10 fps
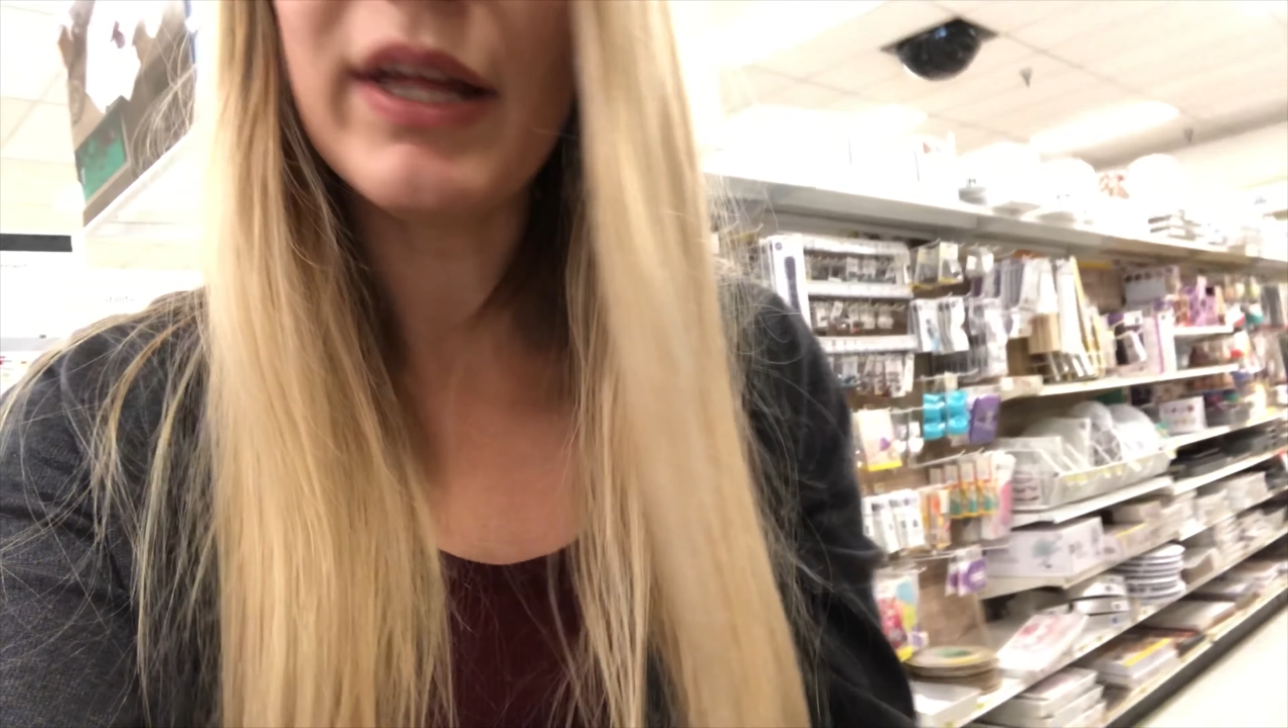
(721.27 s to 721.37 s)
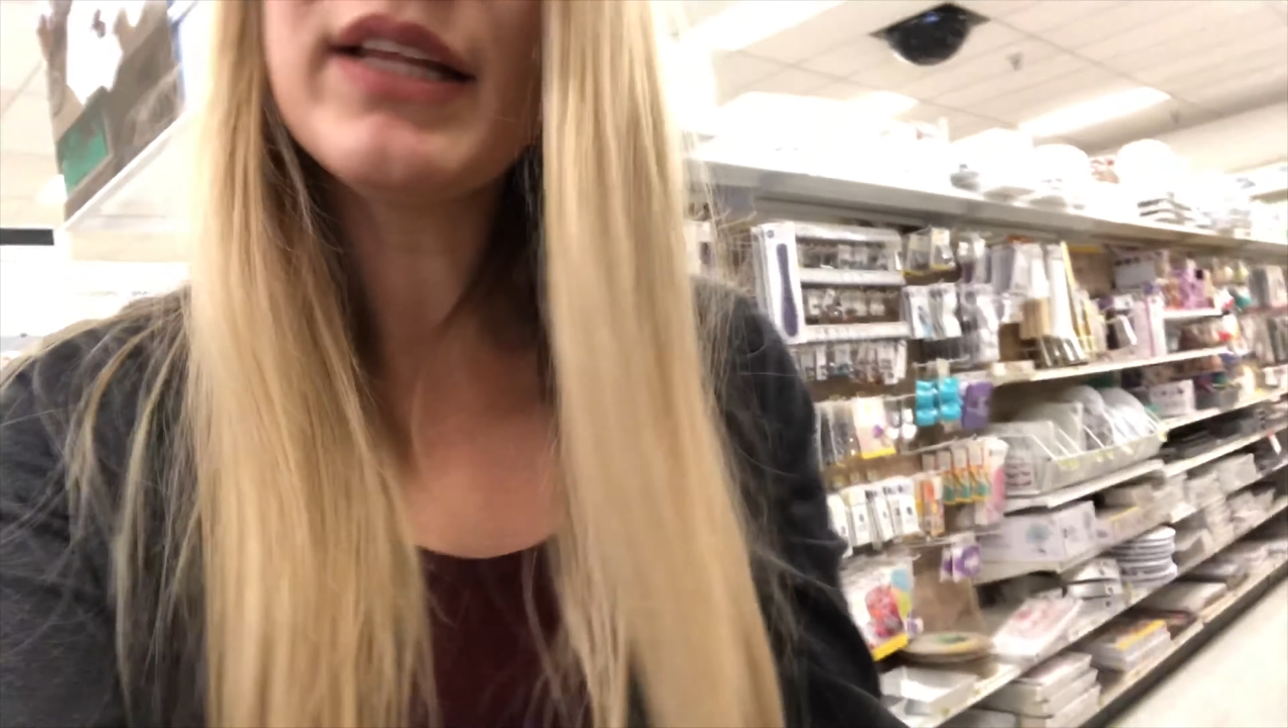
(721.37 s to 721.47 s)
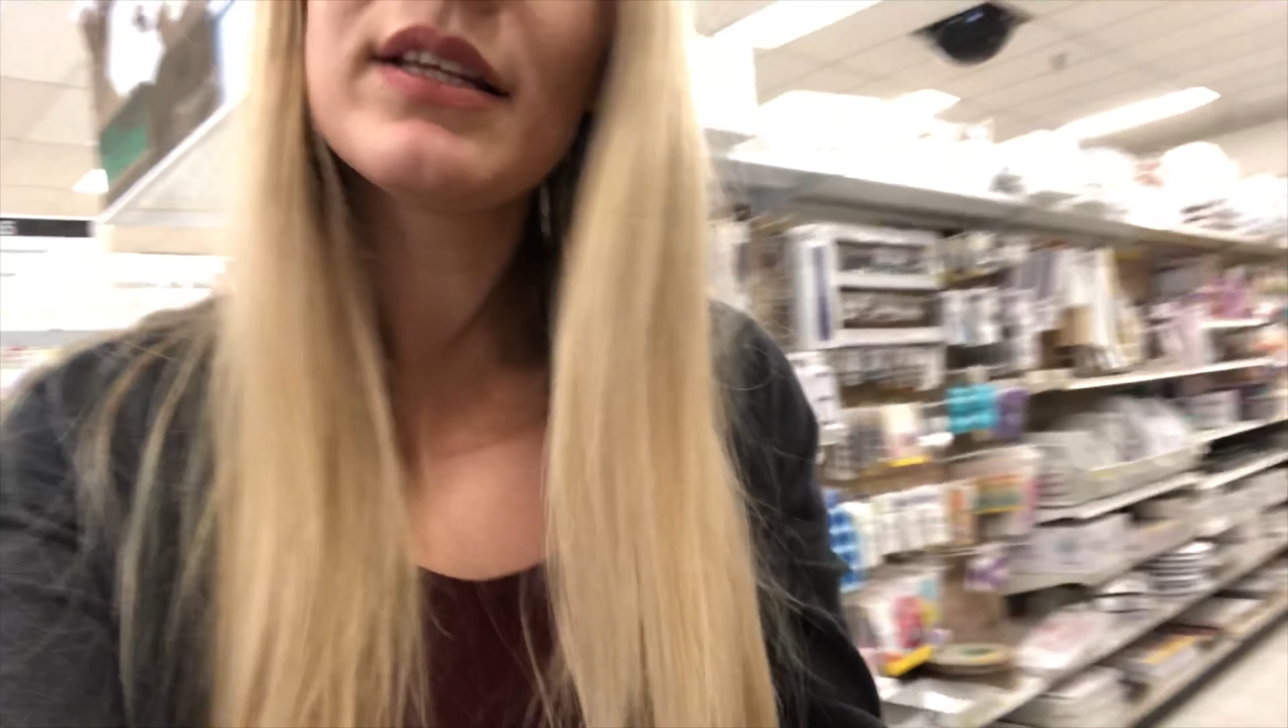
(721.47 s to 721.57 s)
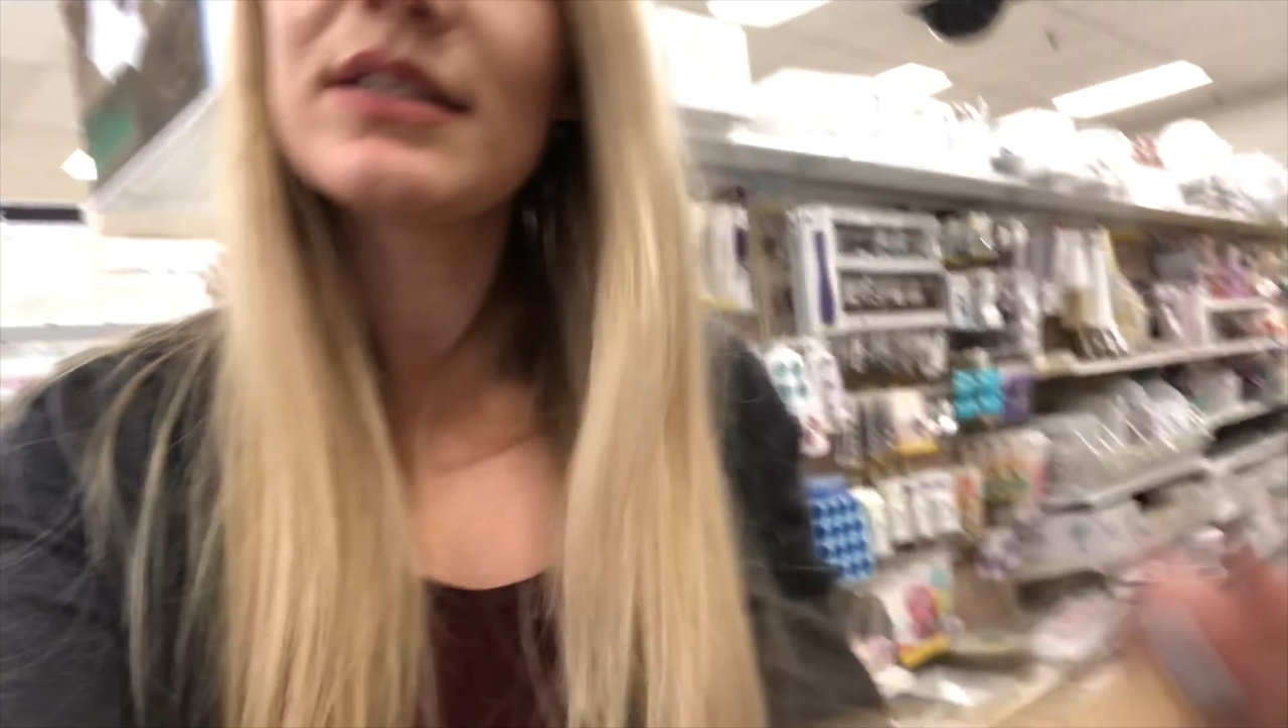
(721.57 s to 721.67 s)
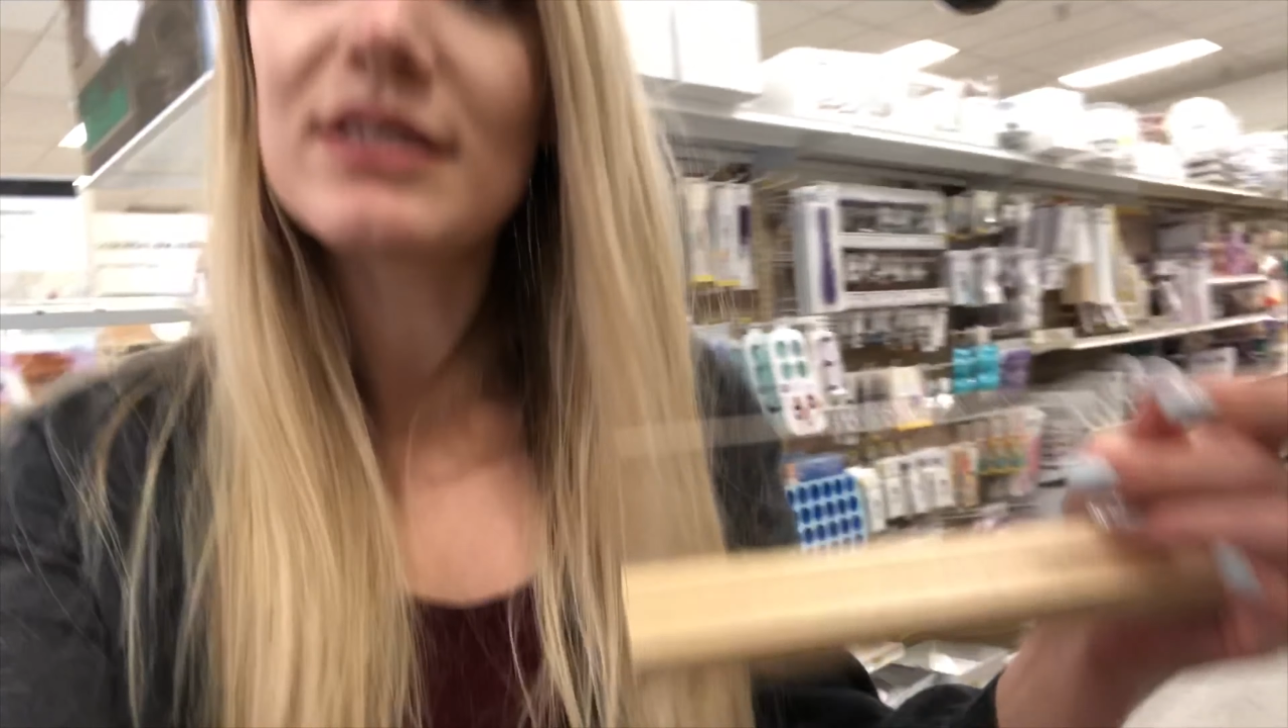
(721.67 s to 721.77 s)

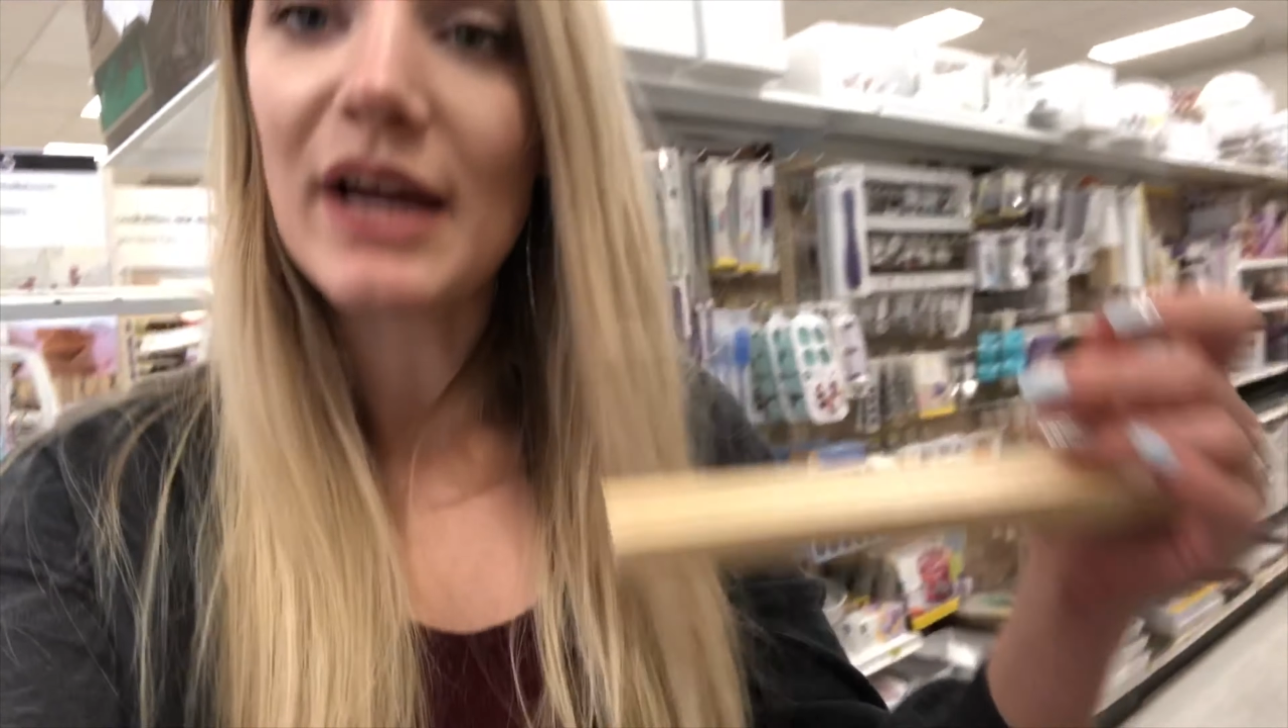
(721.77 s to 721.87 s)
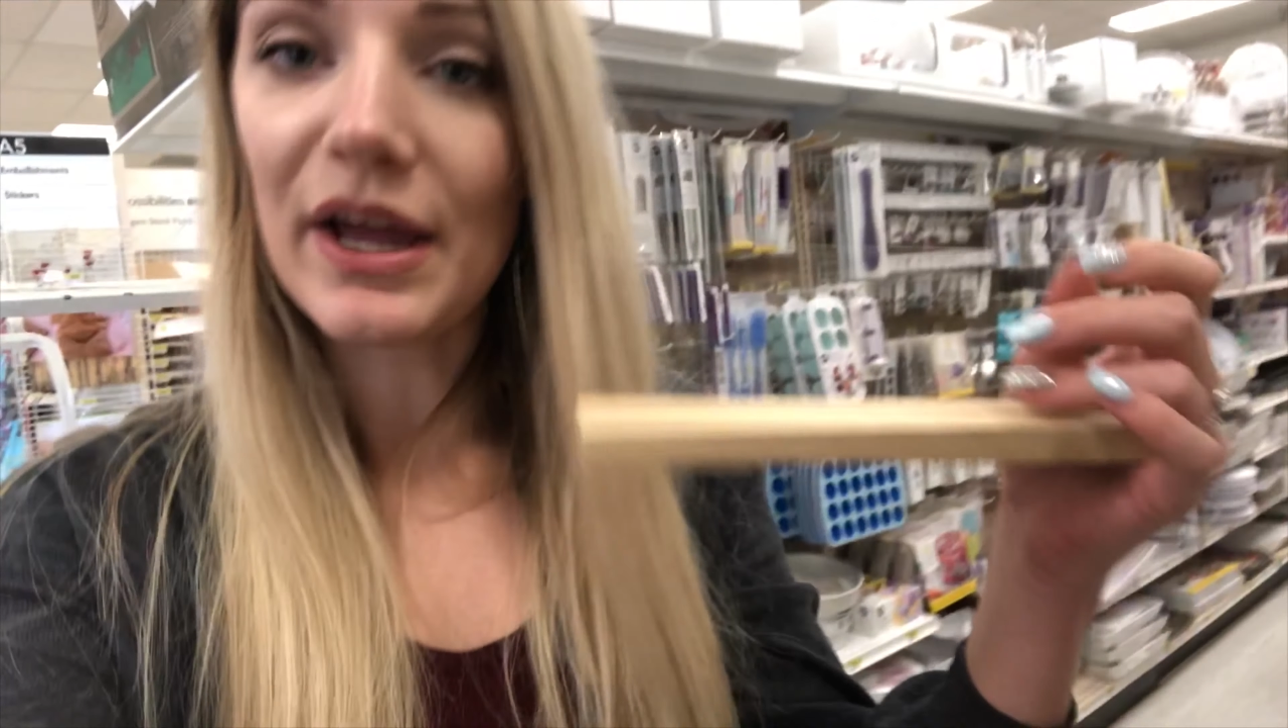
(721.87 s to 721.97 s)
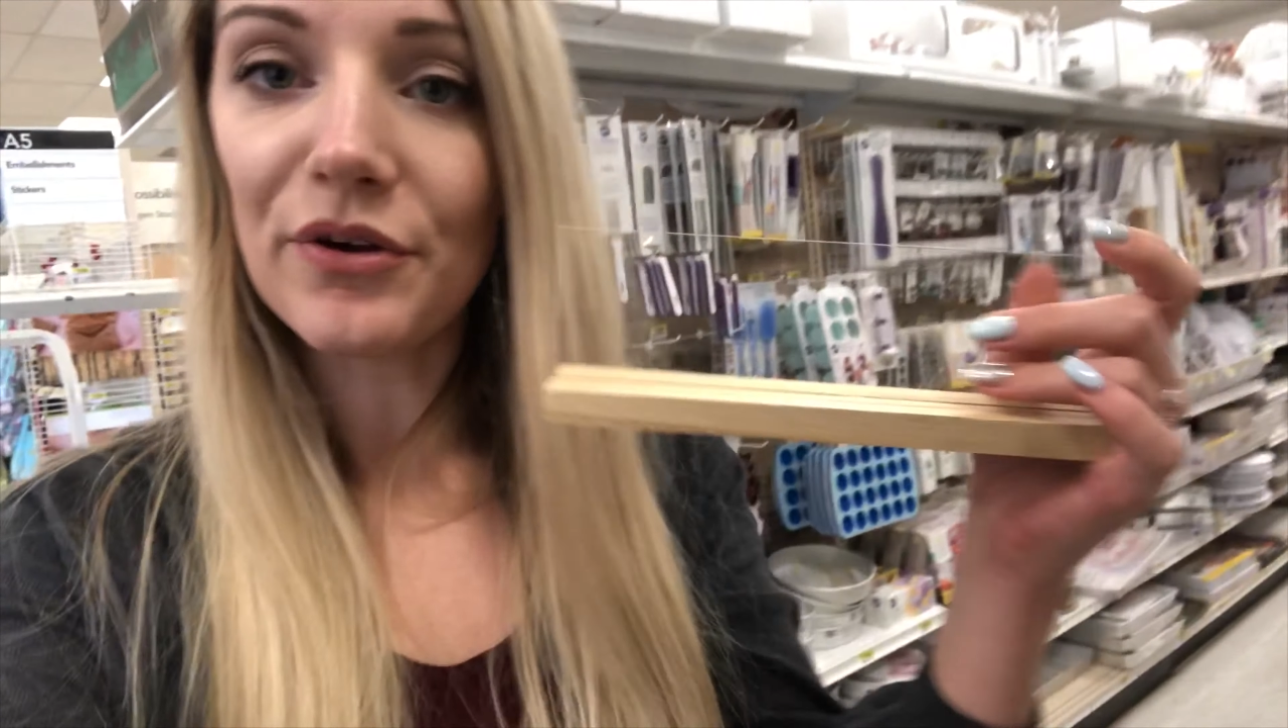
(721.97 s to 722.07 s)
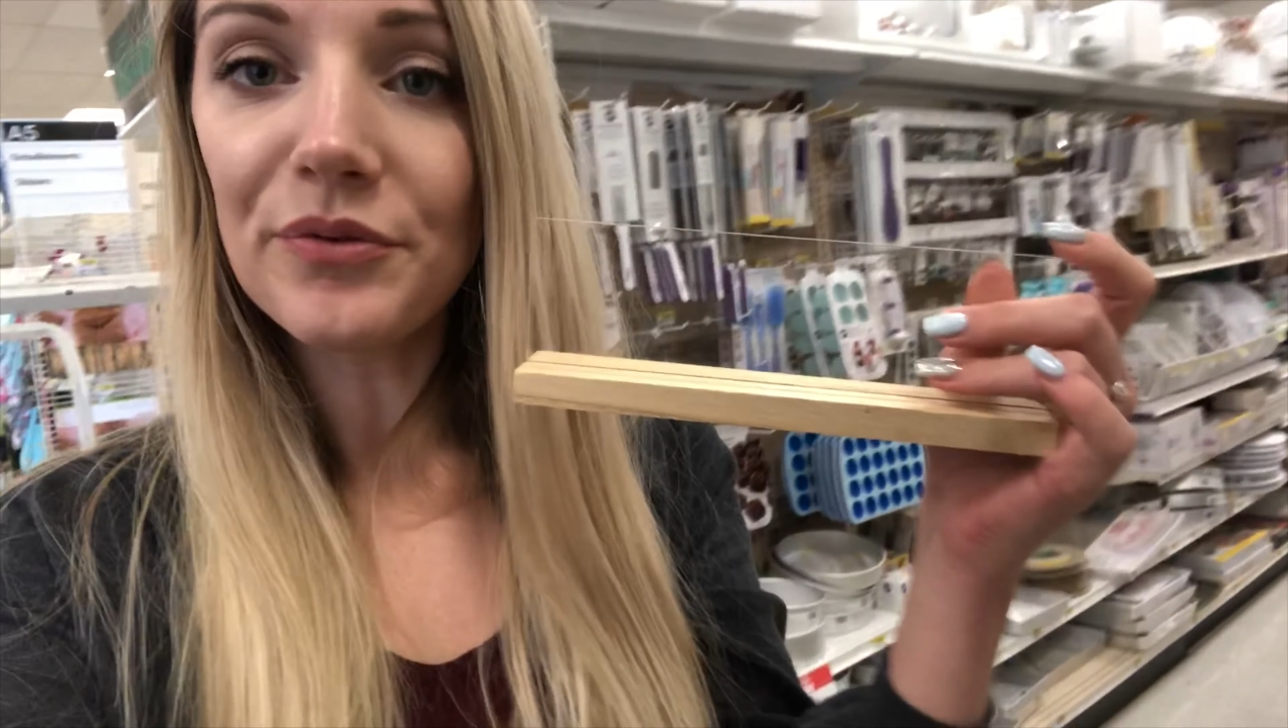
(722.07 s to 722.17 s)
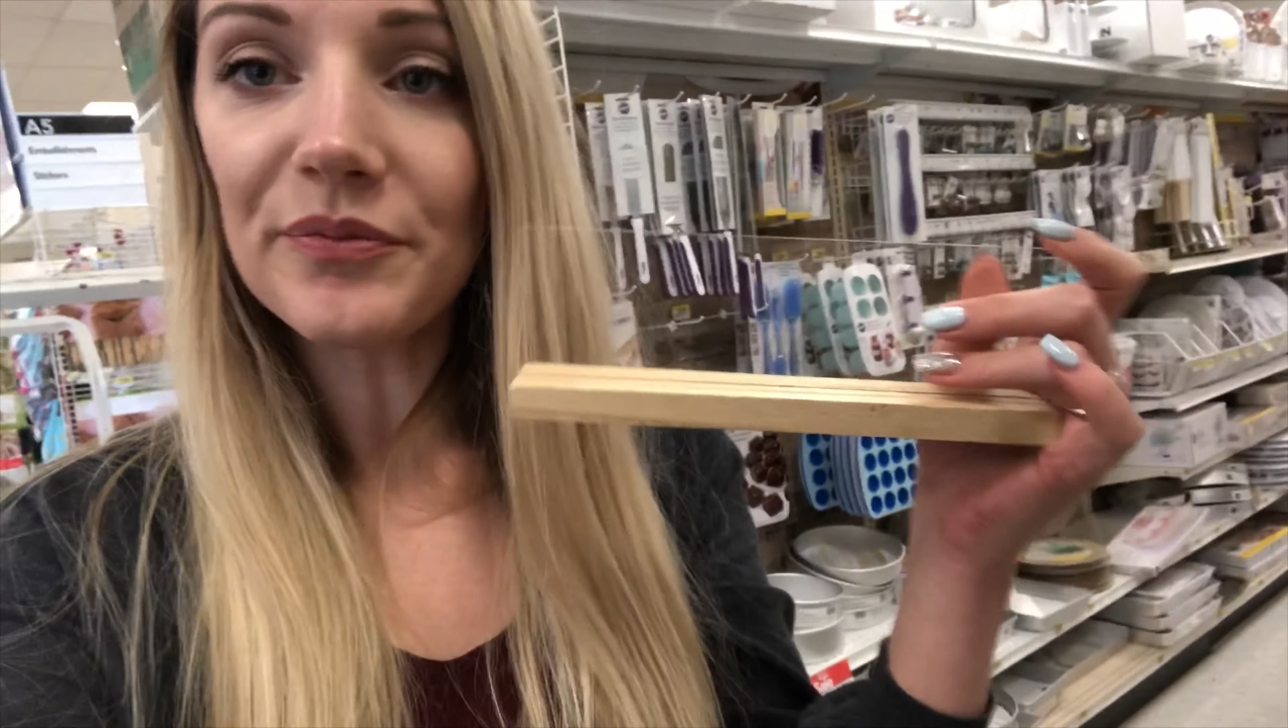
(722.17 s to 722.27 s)
like this
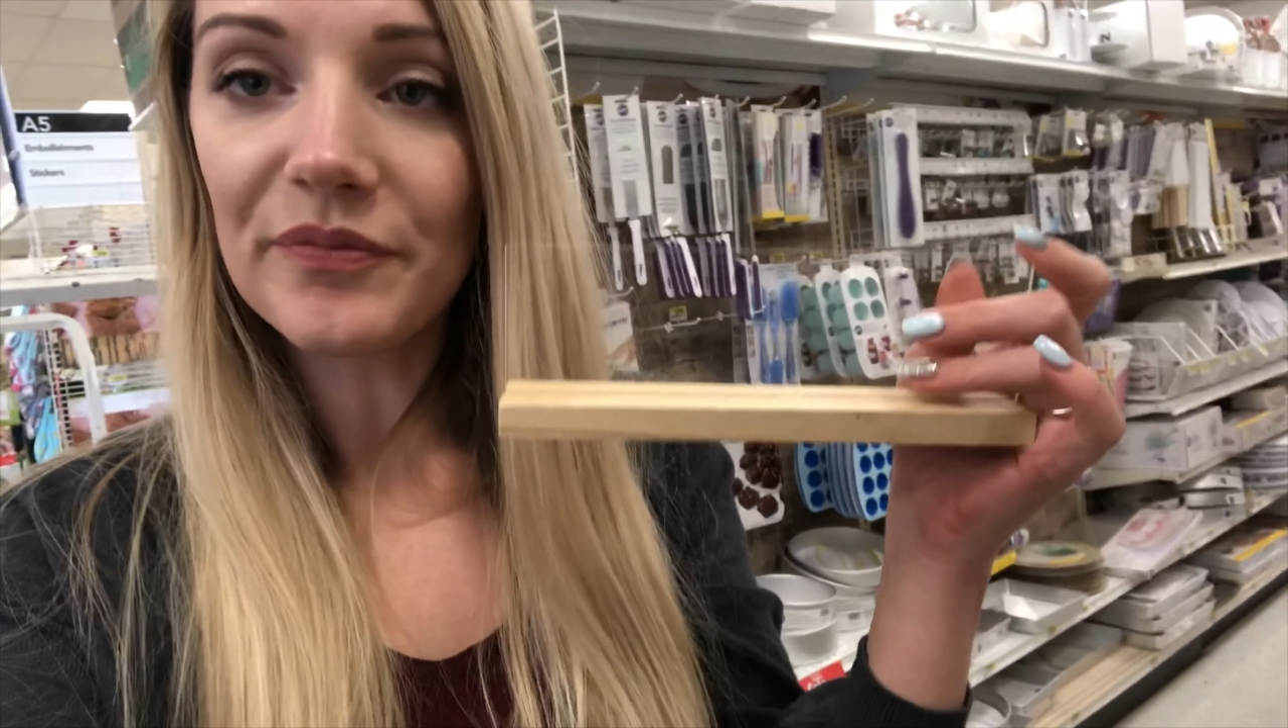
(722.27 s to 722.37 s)
style,